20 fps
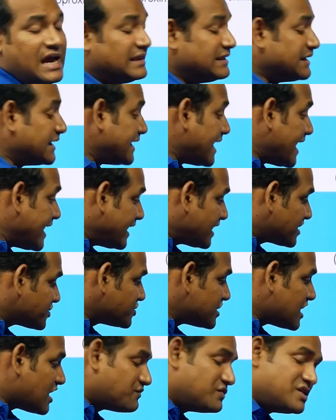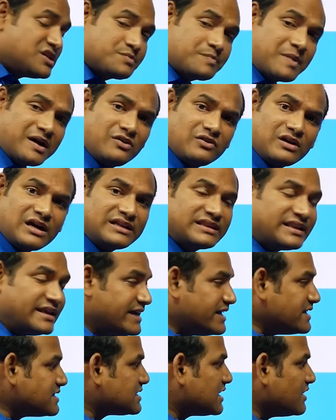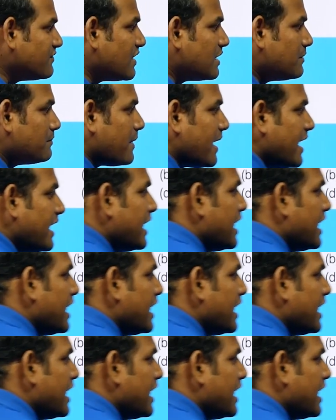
the direction of this particular thing is given by